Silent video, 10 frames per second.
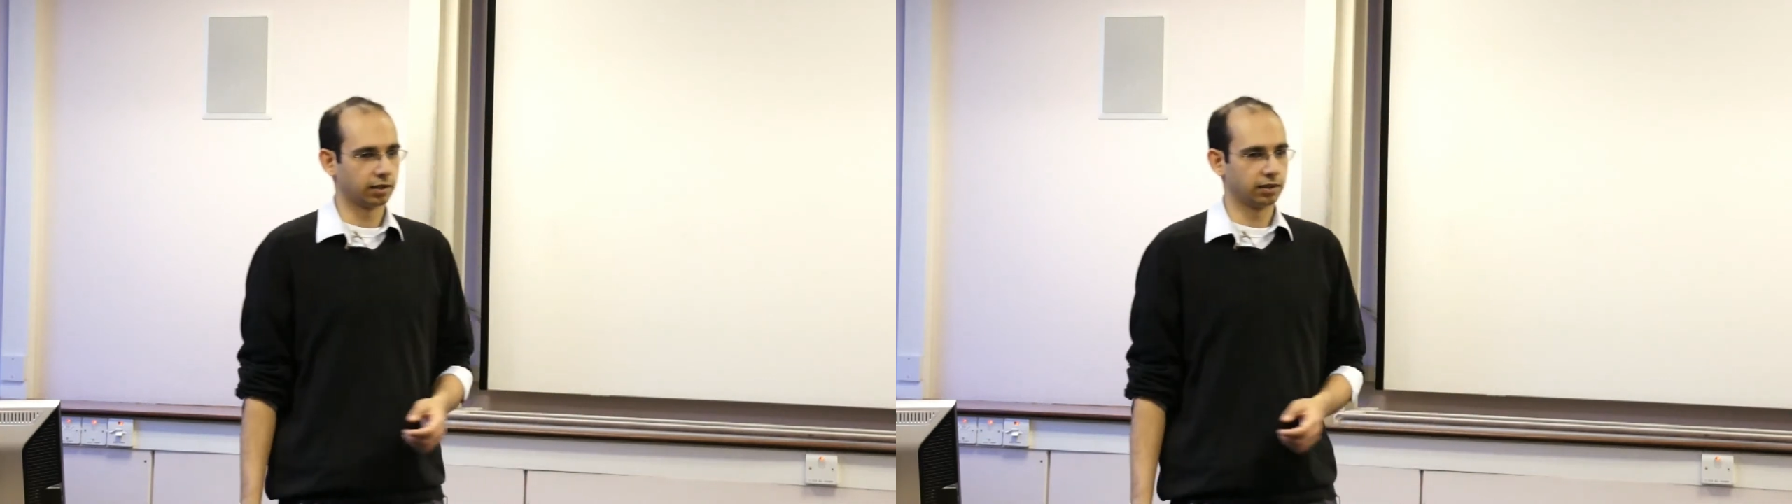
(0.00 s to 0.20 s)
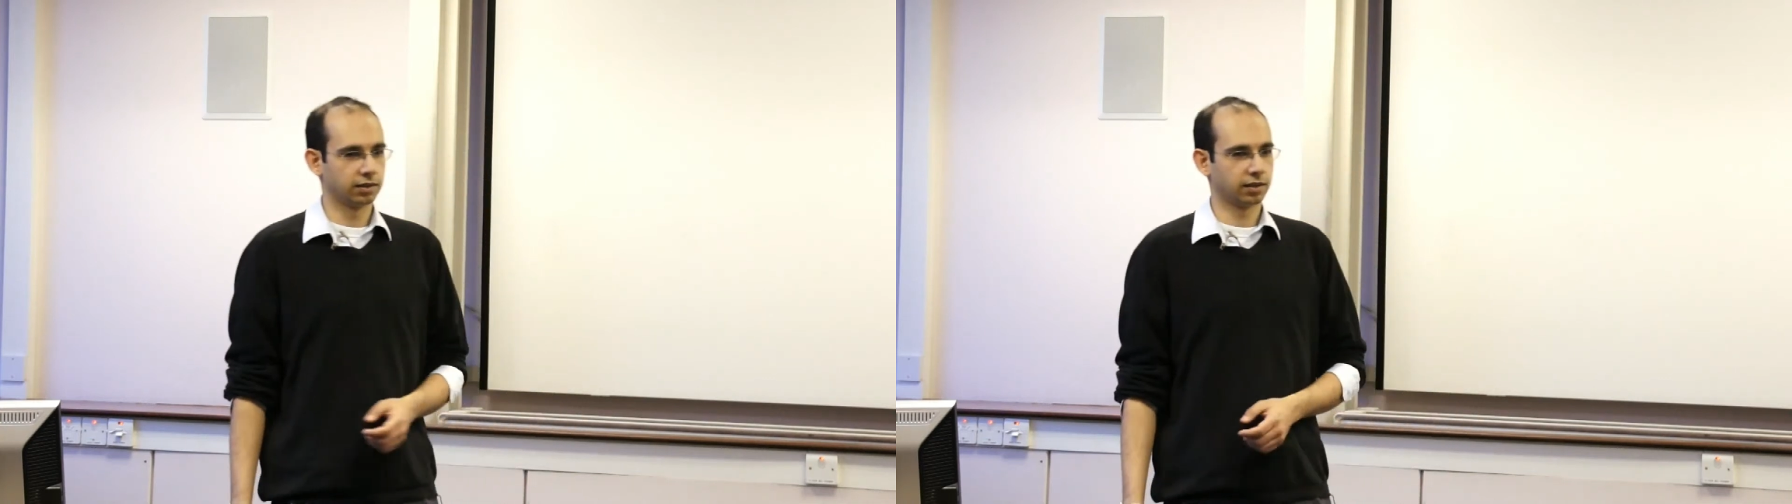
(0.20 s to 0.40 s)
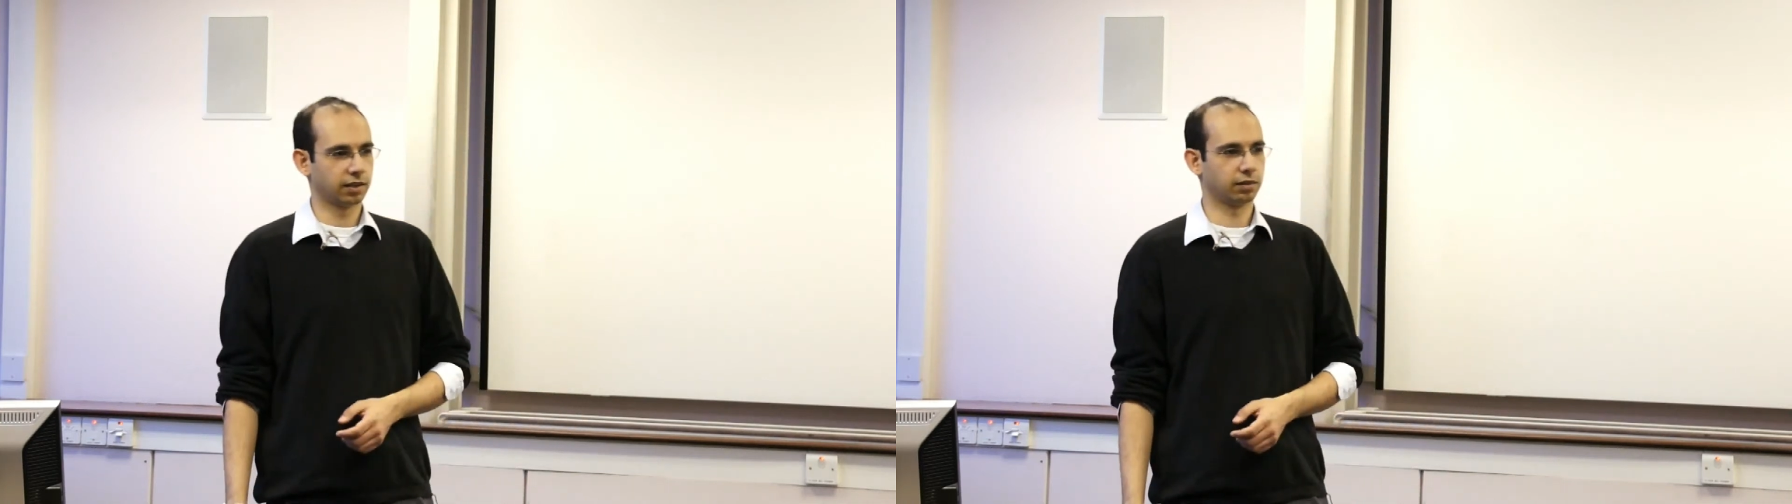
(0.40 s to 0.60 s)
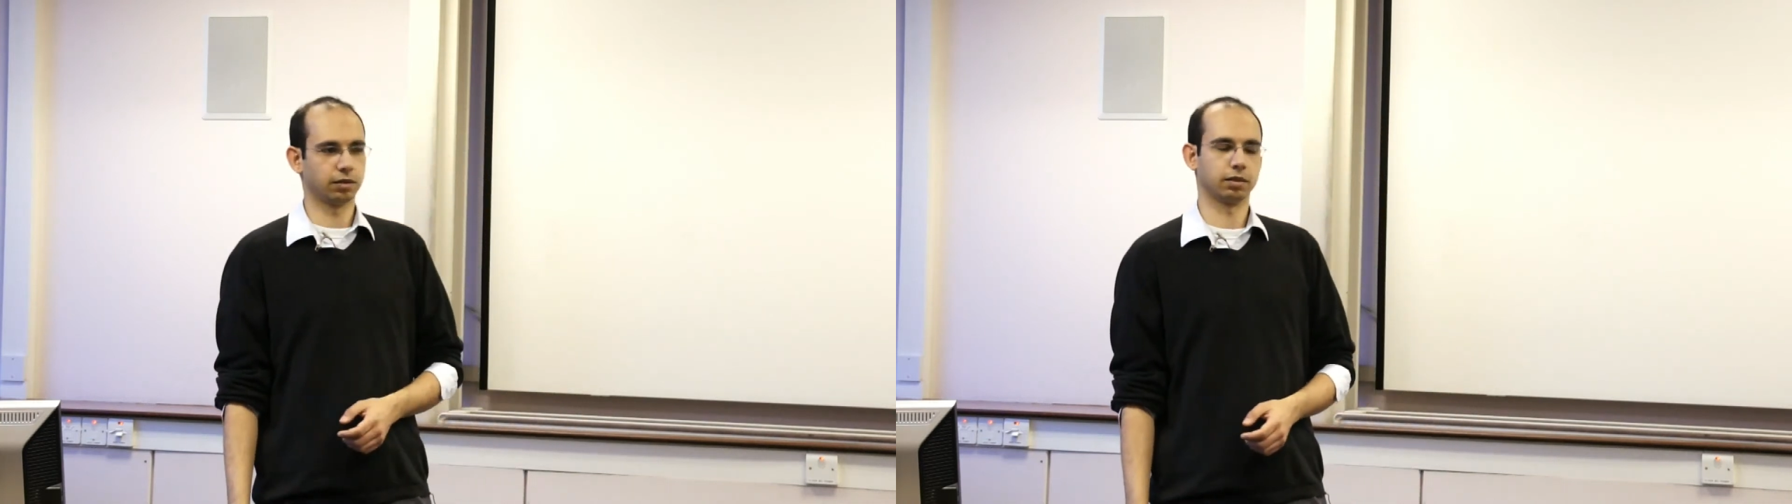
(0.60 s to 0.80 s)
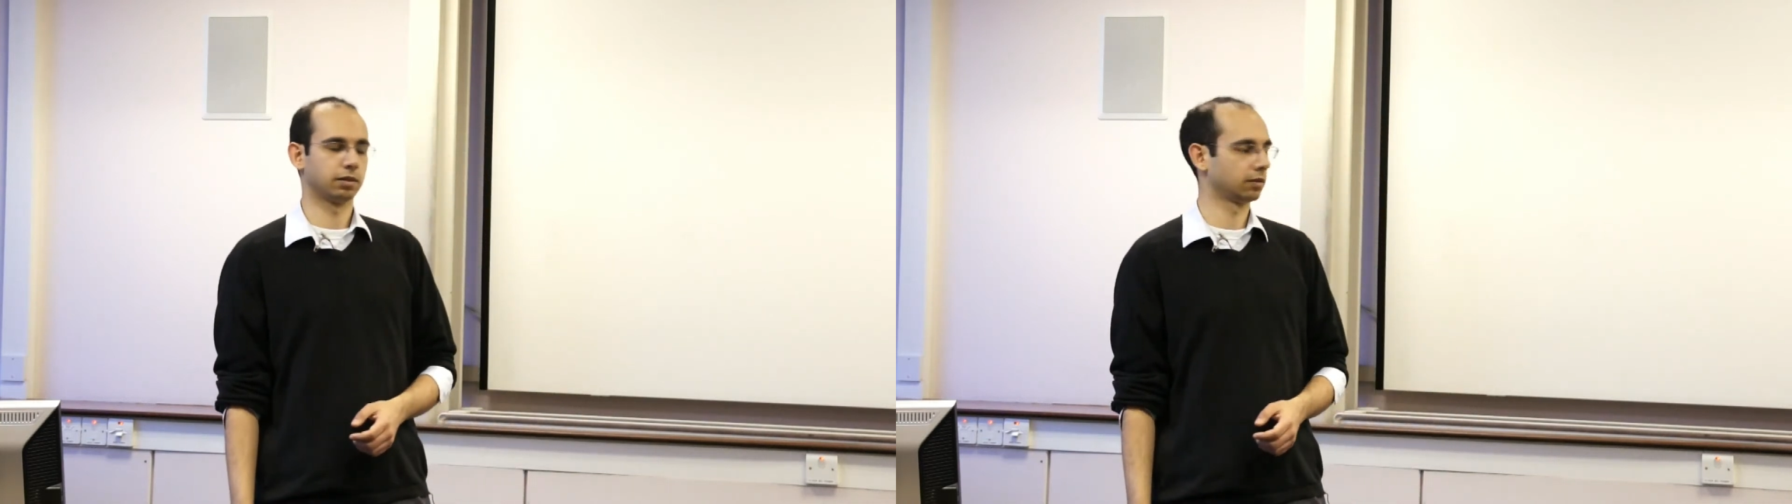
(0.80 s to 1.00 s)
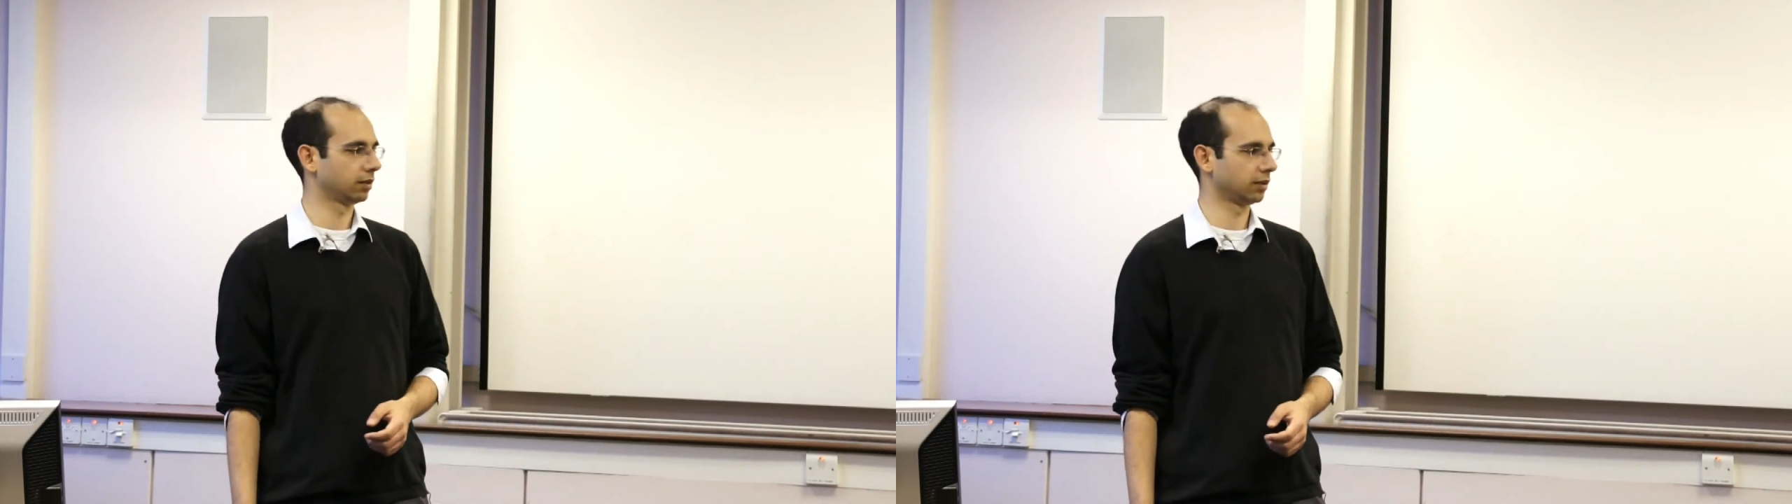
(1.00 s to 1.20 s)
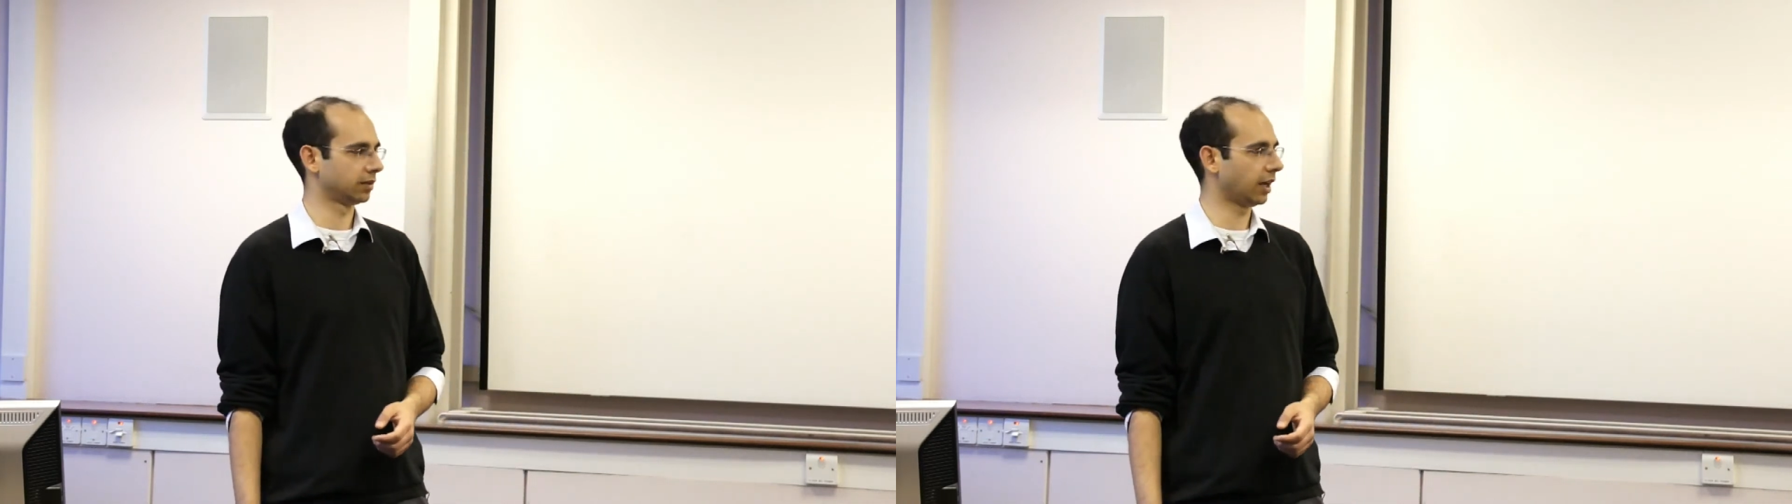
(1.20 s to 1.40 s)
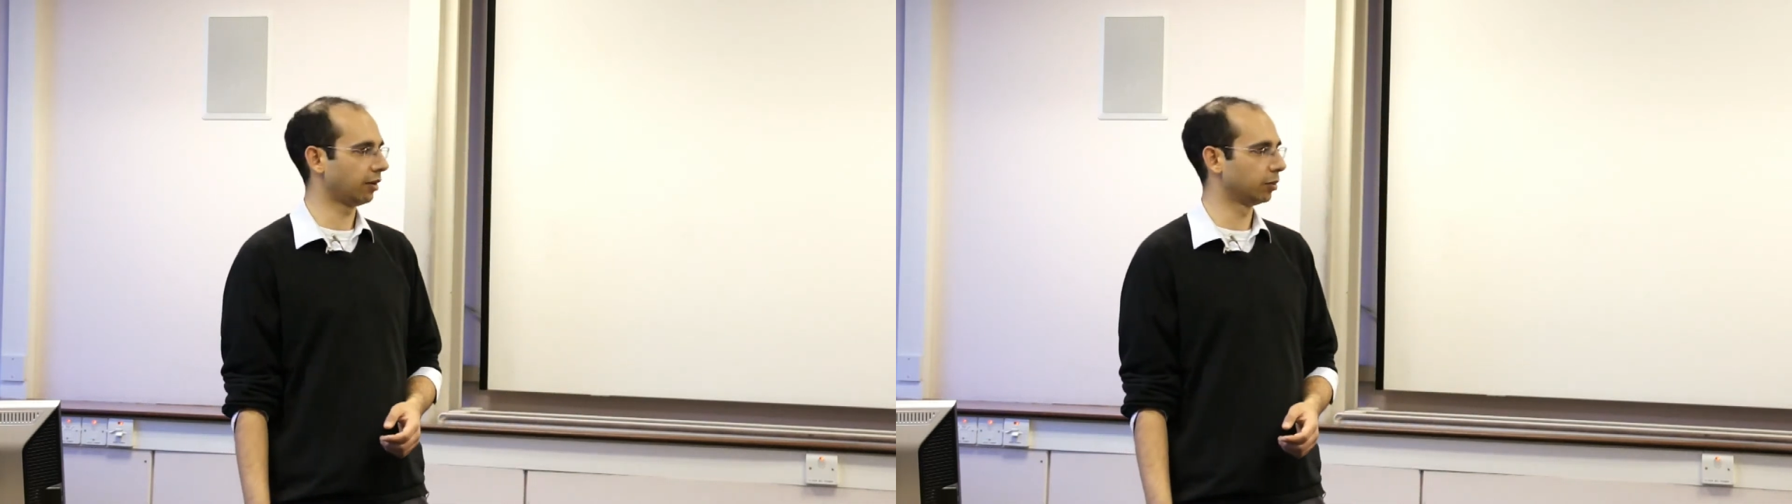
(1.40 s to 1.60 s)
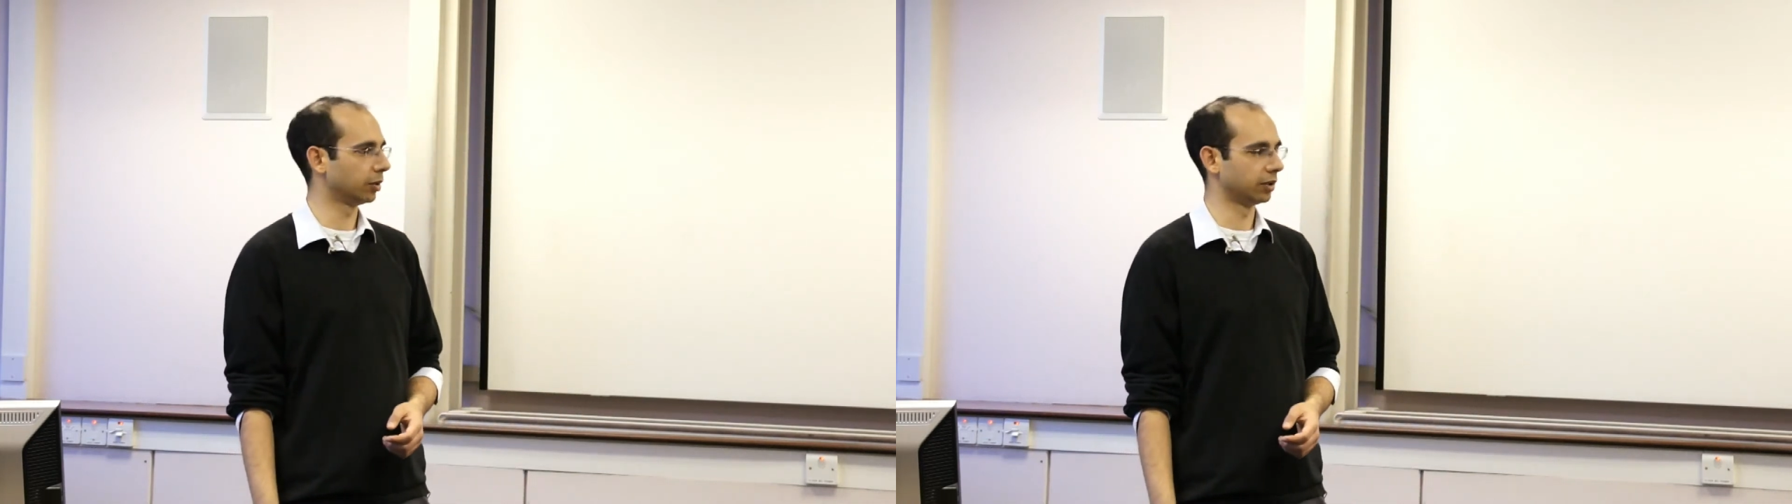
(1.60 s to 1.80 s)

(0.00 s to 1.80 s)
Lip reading: And he said, "Oh, it's terrible.